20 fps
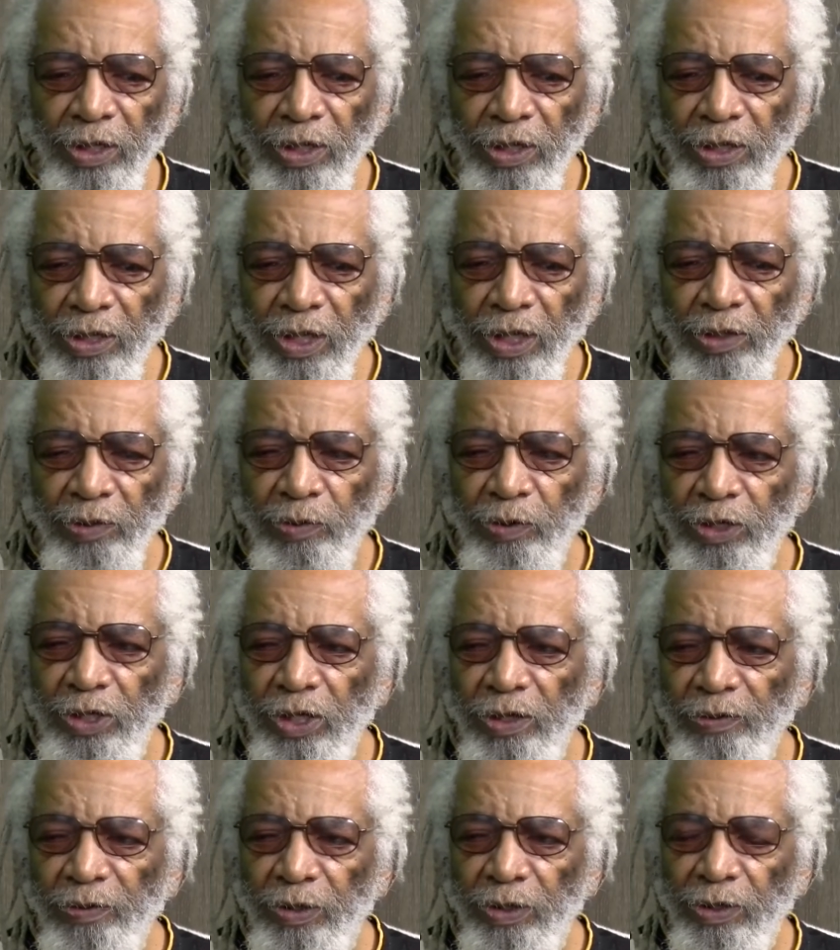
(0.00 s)
that wouldn't
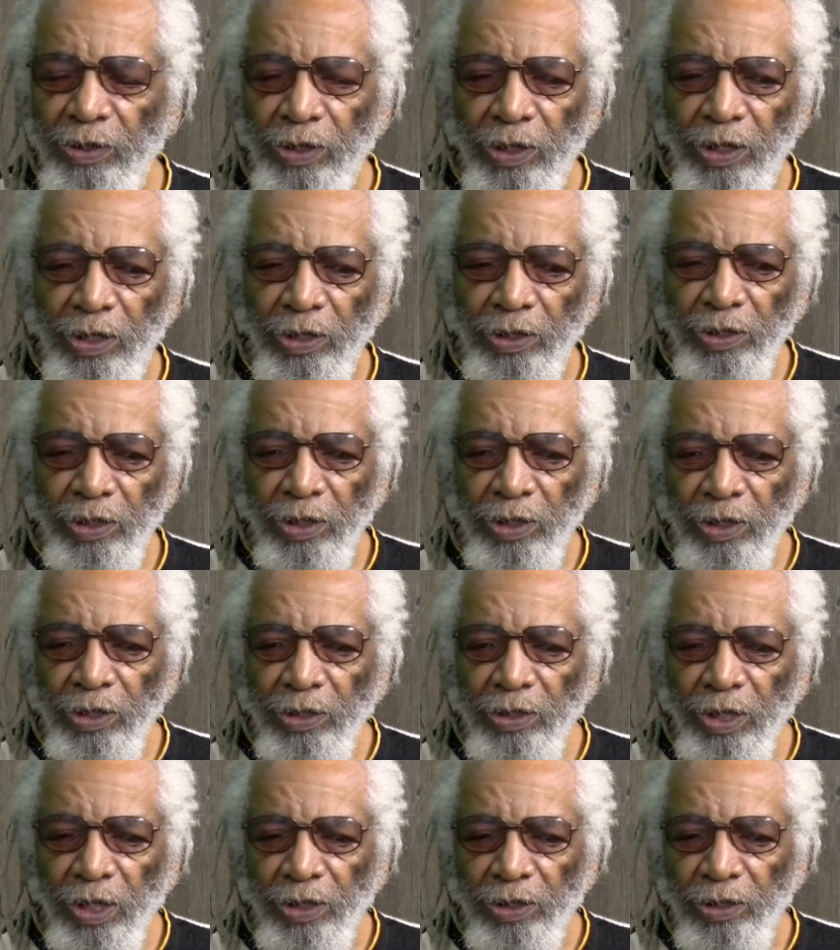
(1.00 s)
even
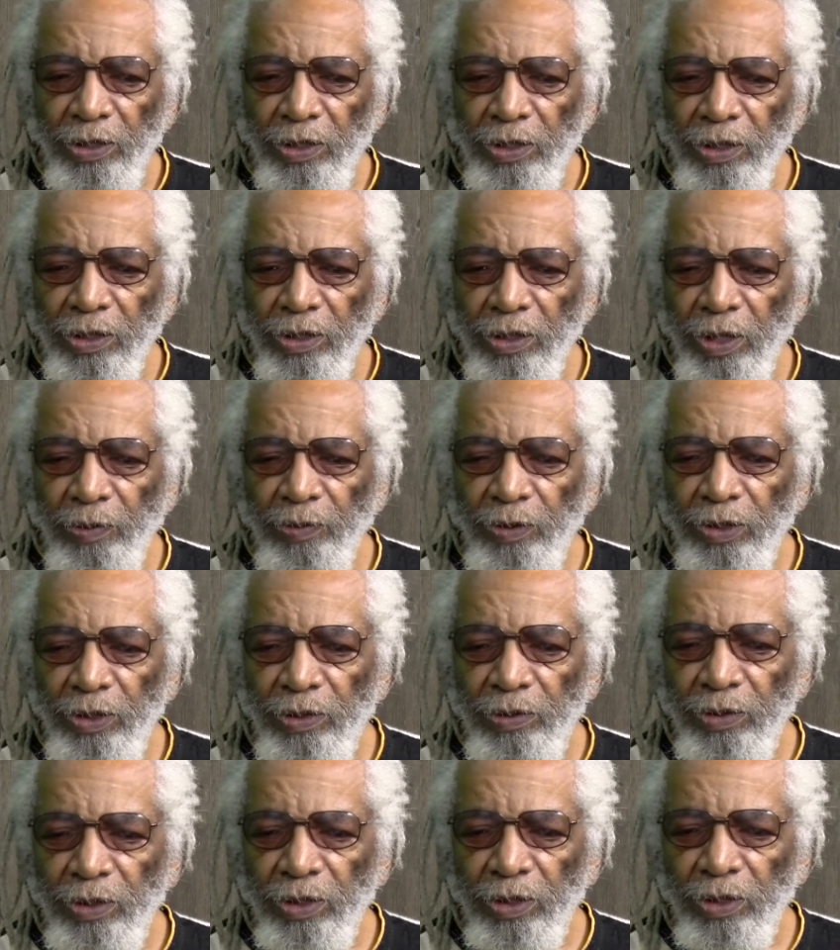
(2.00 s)
that they
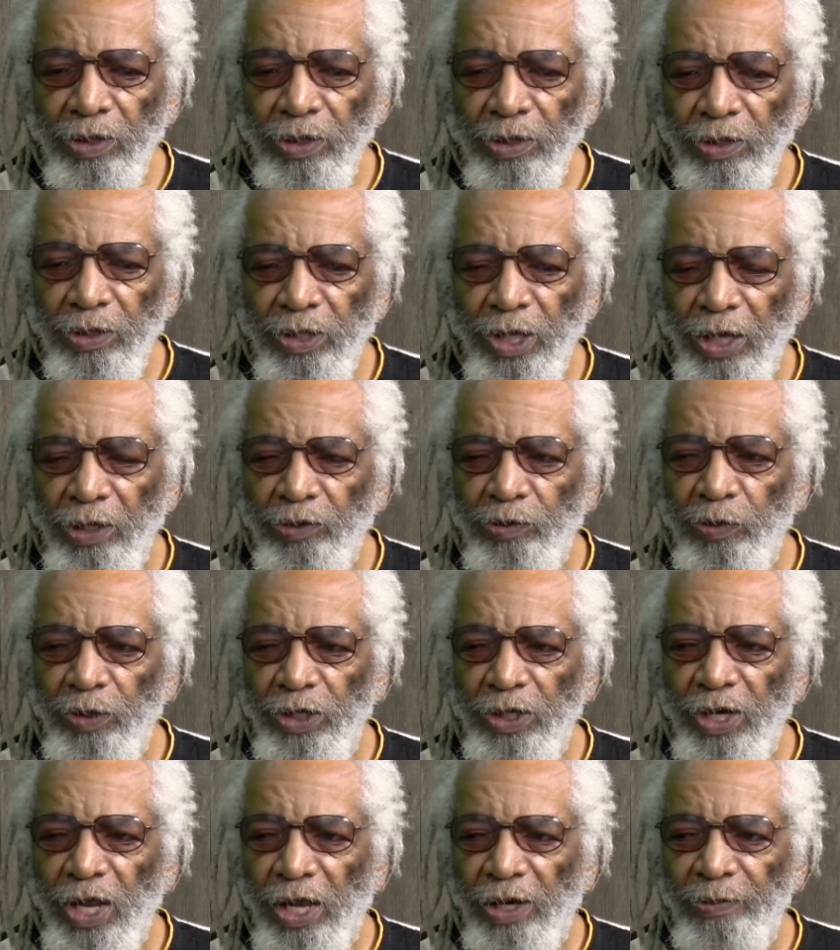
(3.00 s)
wouldn't take
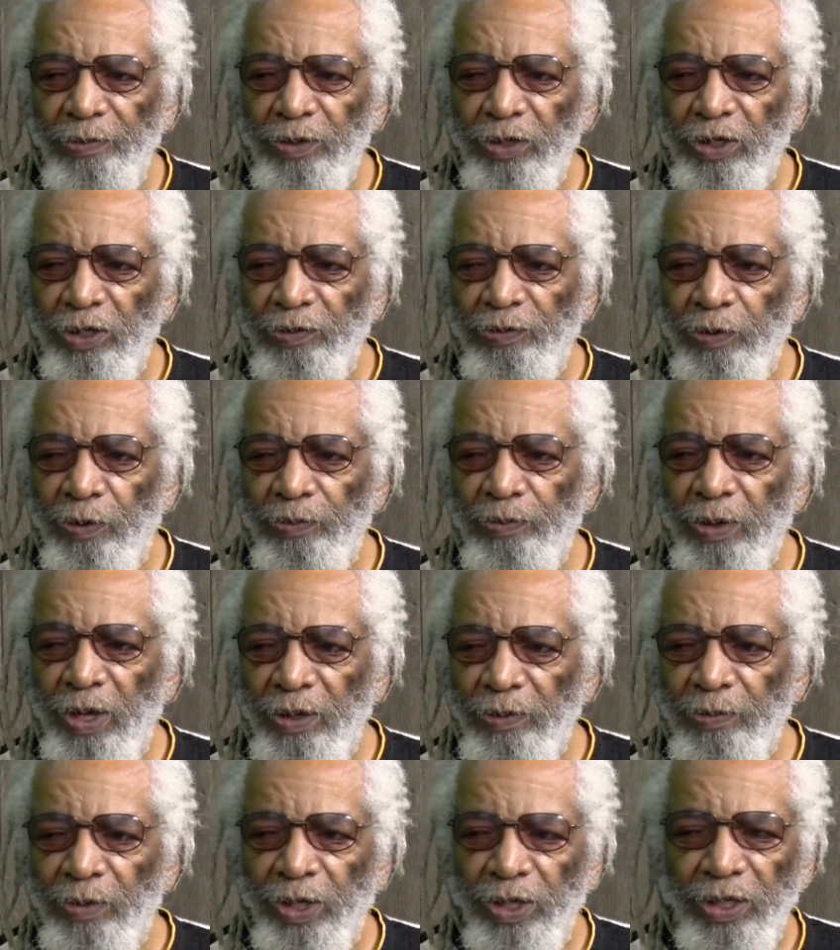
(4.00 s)
$20 bills from
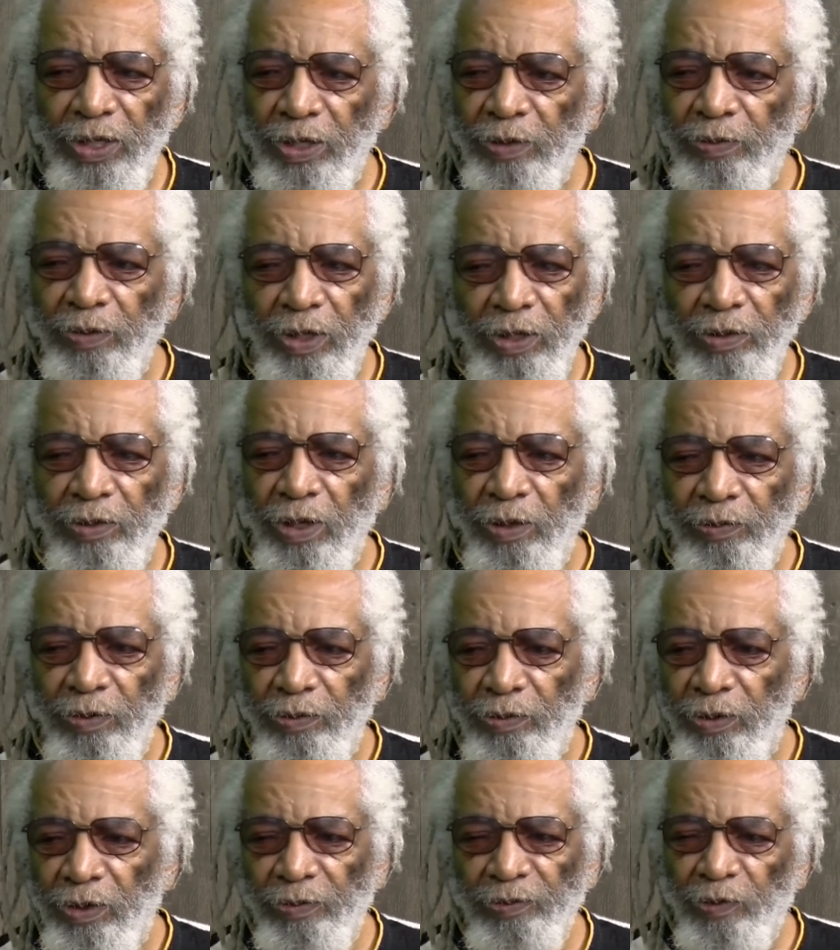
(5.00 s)
bank money. They would
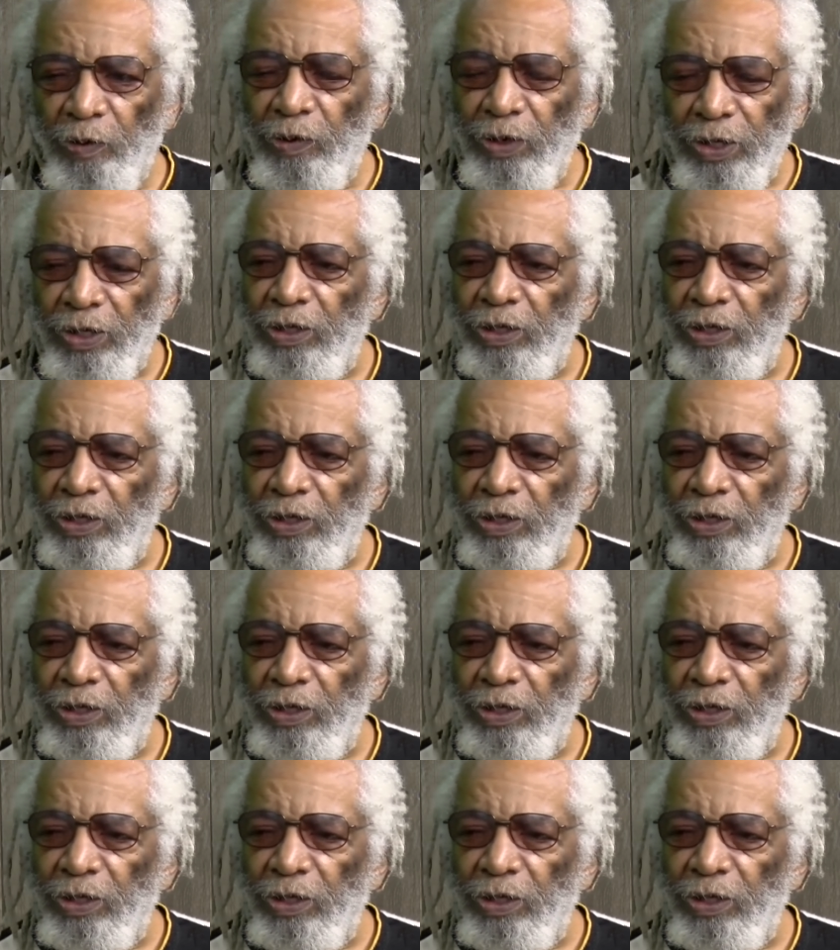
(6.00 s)
avoid it